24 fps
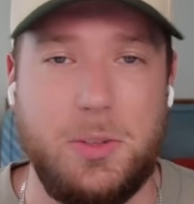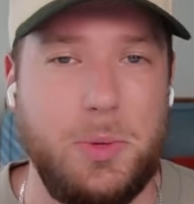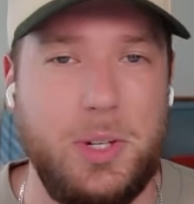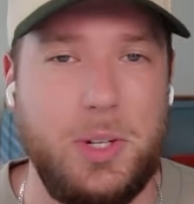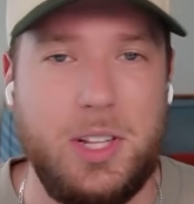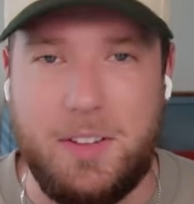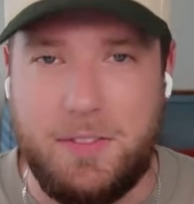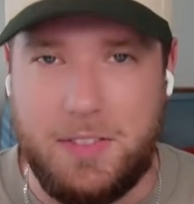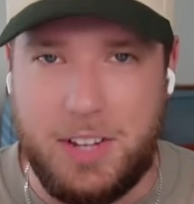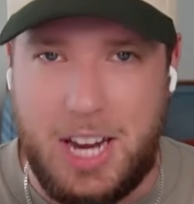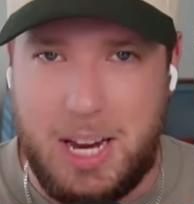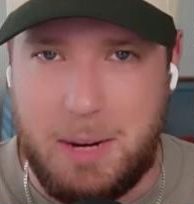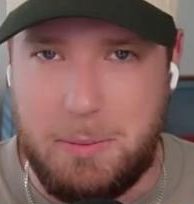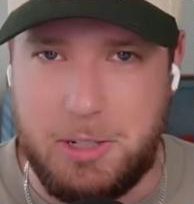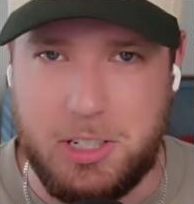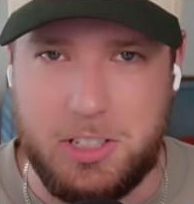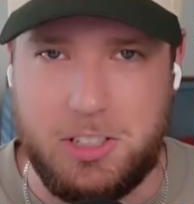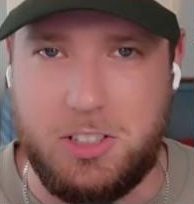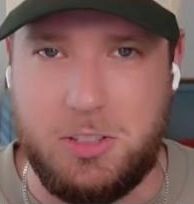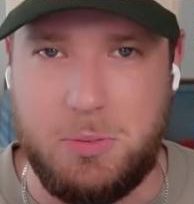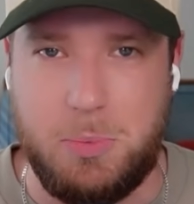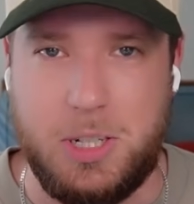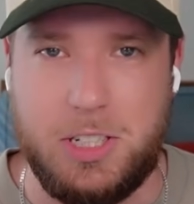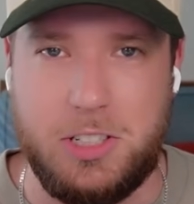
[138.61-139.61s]
We love the game
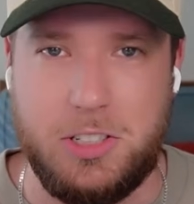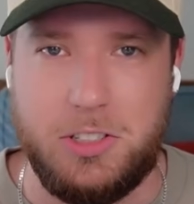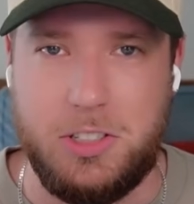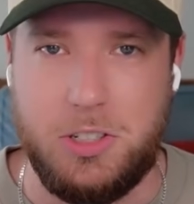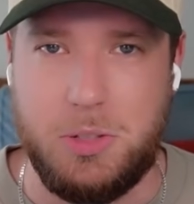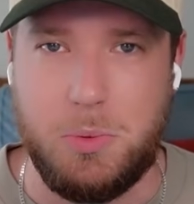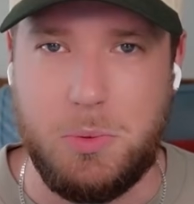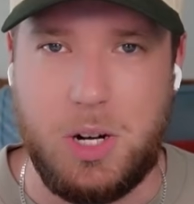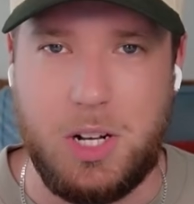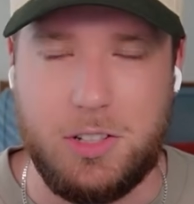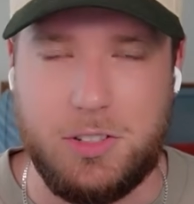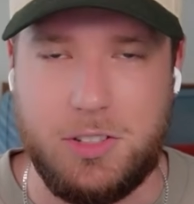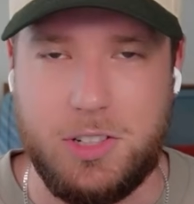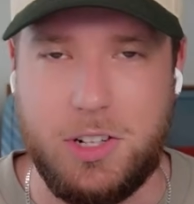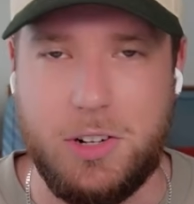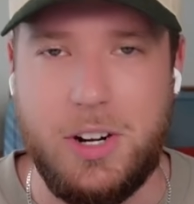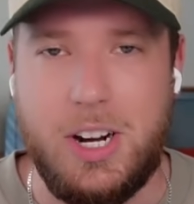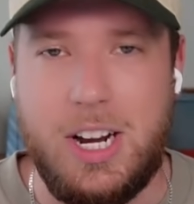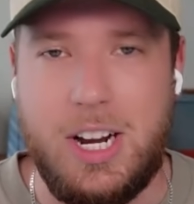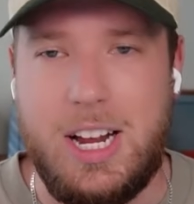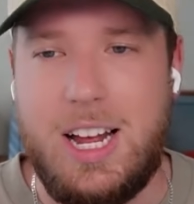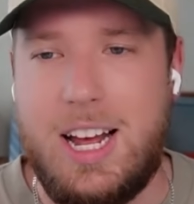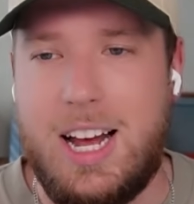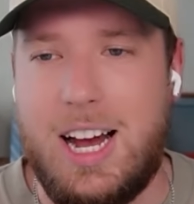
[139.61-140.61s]
just as much as you all, so
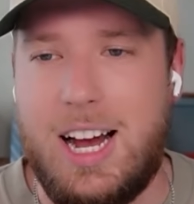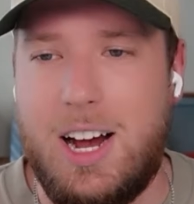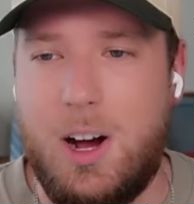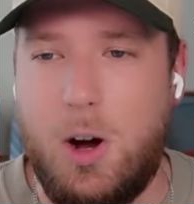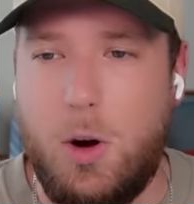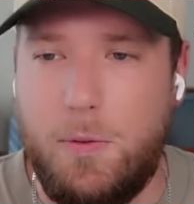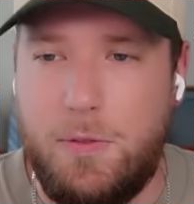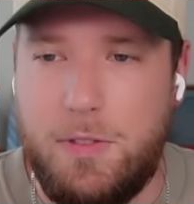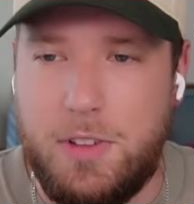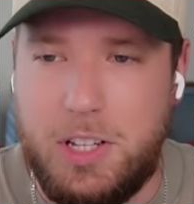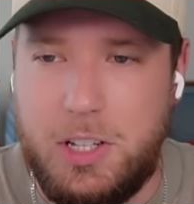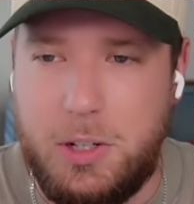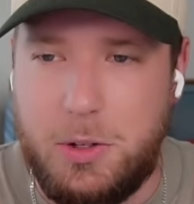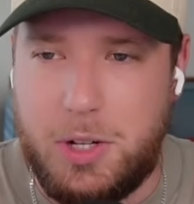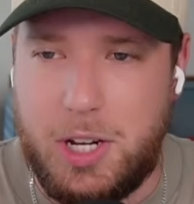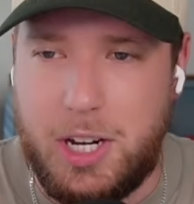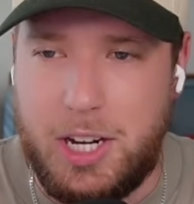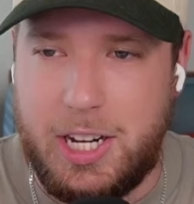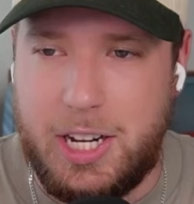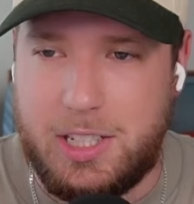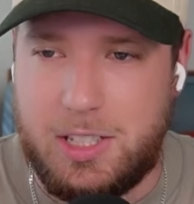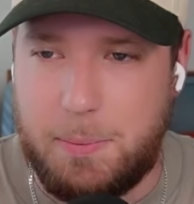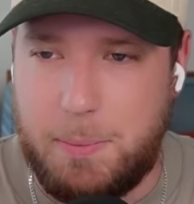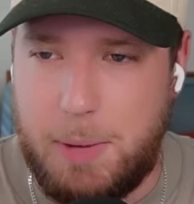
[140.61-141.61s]
hopefully you can
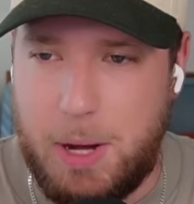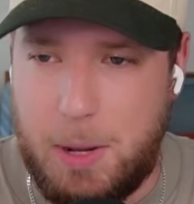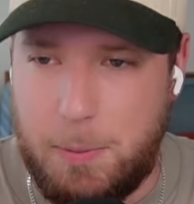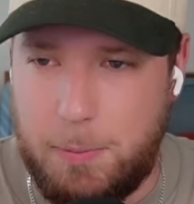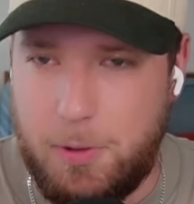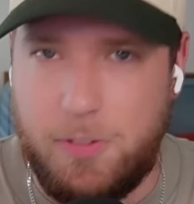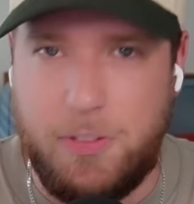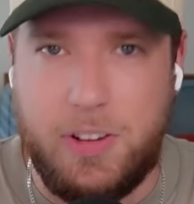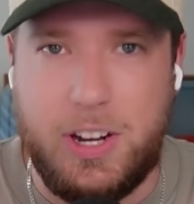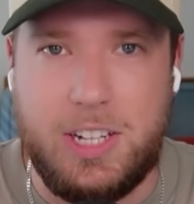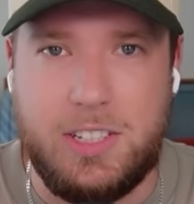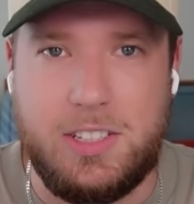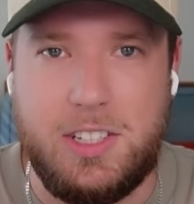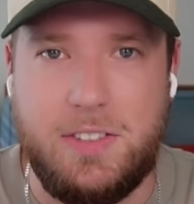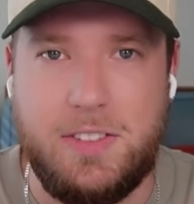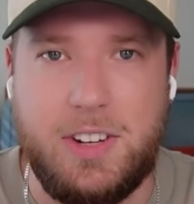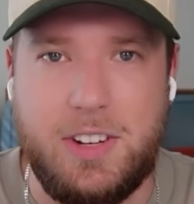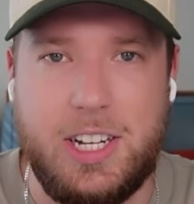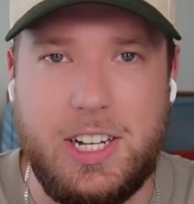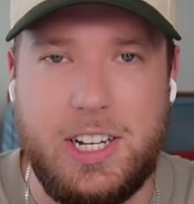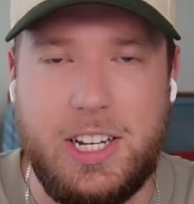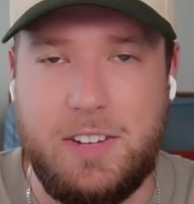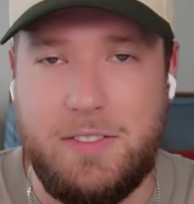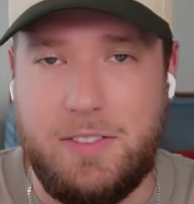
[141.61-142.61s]
get some helpful fantasy
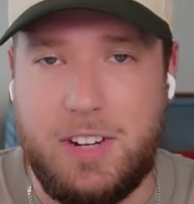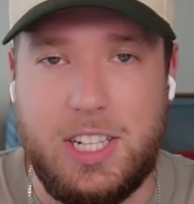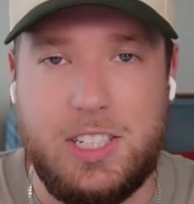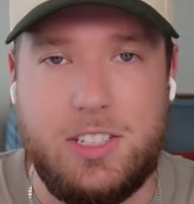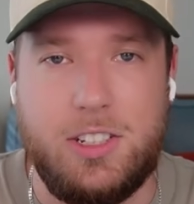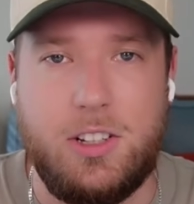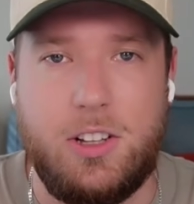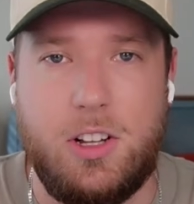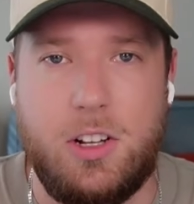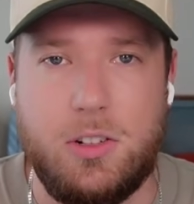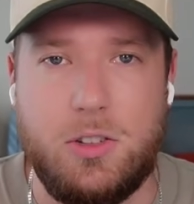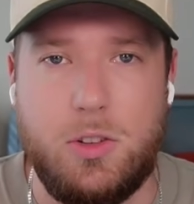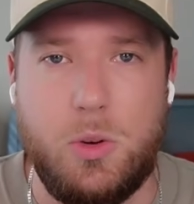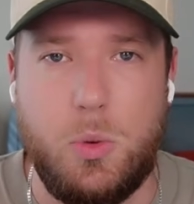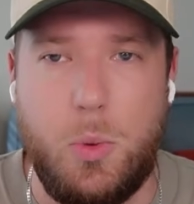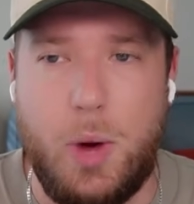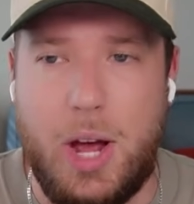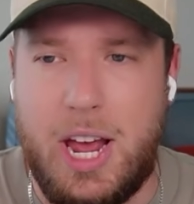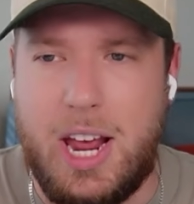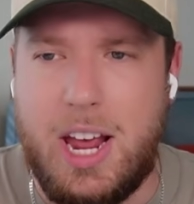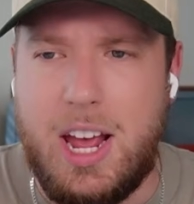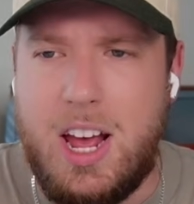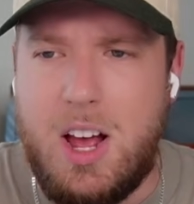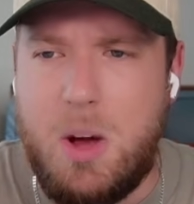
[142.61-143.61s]
advice along the
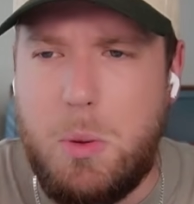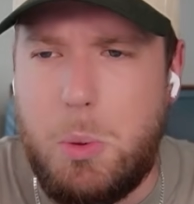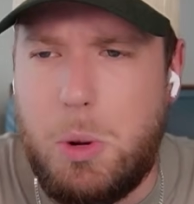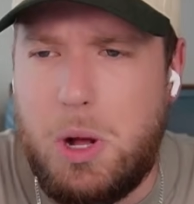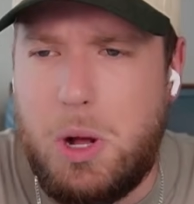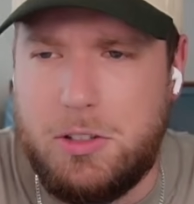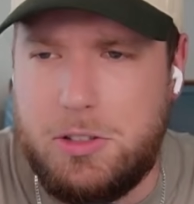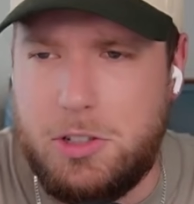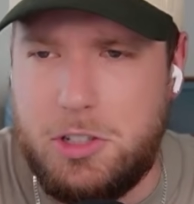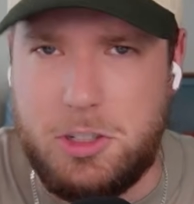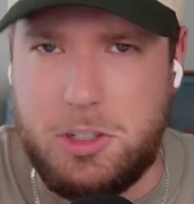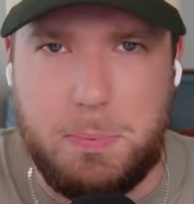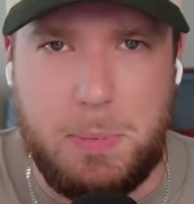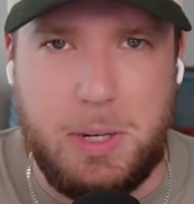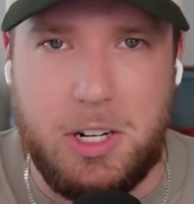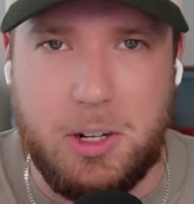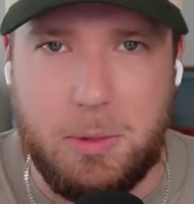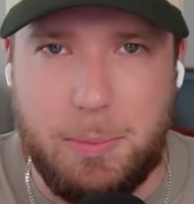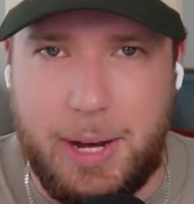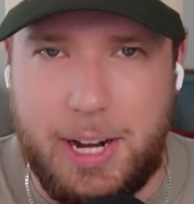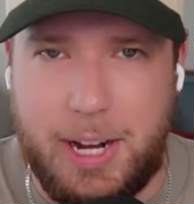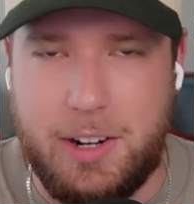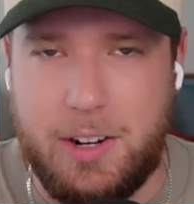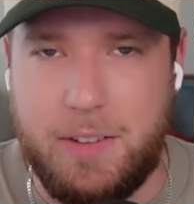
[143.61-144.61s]
way, while also just being
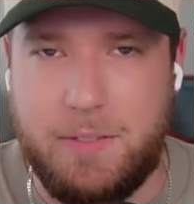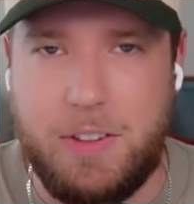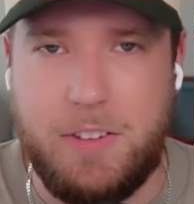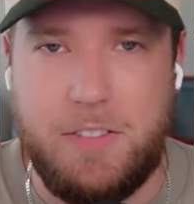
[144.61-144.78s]
reminded of the